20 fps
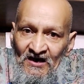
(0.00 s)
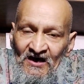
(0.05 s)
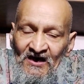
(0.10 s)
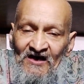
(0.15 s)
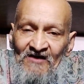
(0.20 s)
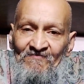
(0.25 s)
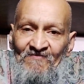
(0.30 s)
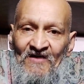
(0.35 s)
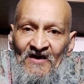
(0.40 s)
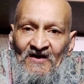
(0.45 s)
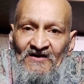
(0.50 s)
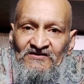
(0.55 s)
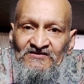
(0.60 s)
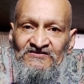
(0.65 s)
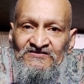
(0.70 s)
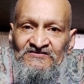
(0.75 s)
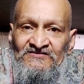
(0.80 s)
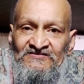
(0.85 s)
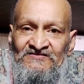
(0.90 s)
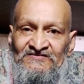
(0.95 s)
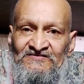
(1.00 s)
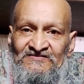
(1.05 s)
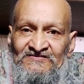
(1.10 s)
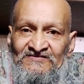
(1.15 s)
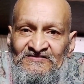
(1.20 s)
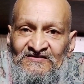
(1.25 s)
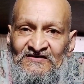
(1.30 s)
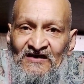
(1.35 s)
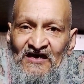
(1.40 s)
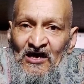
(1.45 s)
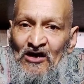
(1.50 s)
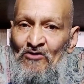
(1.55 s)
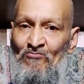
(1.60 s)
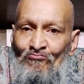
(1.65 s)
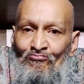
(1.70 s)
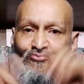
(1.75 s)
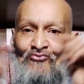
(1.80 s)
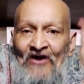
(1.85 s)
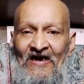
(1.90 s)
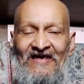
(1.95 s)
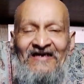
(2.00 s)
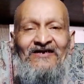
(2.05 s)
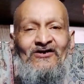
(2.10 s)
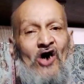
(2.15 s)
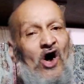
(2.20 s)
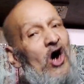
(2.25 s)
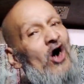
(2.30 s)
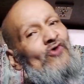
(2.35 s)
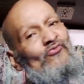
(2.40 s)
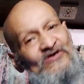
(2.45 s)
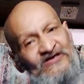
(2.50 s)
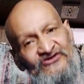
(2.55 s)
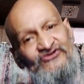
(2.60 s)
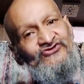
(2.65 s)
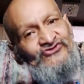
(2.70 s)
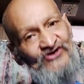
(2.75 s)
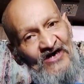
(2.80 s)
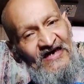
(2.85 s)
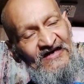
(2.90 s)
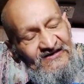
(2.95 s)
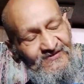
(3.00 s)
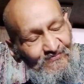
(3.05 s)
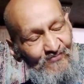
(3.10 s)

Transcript: Amen. Breaking all restraints,